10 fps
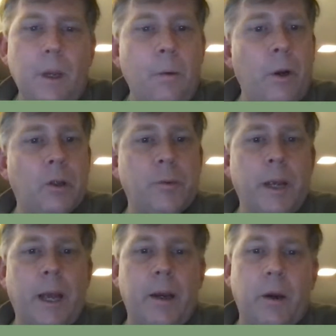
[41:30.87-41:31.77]
What else we
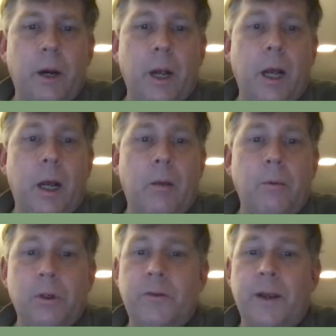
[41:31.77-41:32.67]
got here?
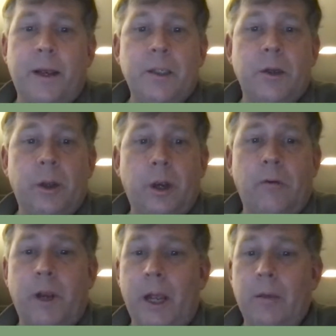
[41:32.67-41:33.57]
Looks fantastic on the
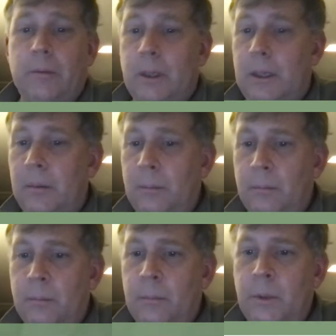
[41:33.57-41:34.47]
cover. Yeah.
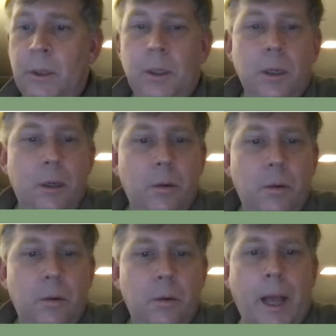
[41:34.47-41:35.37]

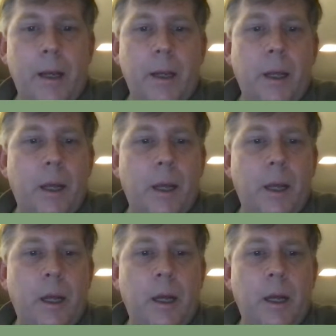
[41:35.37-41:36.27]
What do we got?
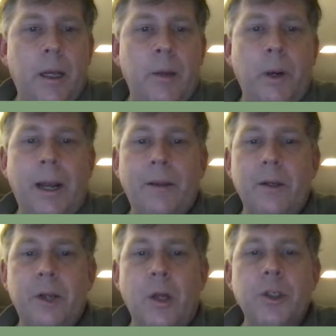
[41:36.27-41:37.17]
Anyone got
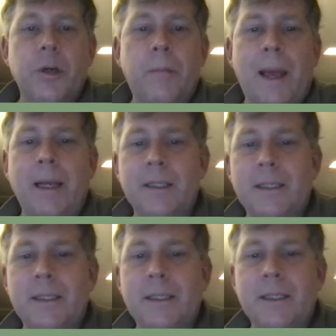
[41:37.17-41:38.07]
the Dungeon
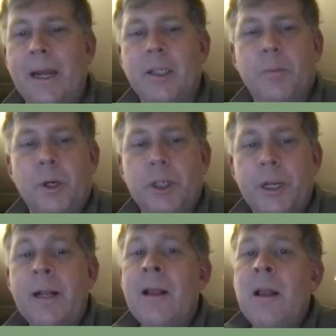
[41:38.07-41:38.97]
Magazine index
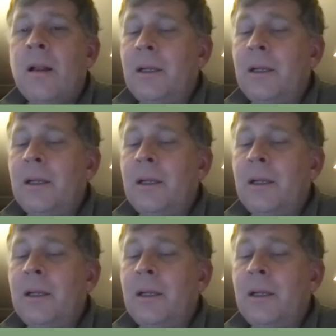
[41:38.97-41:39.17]
spreadsheet?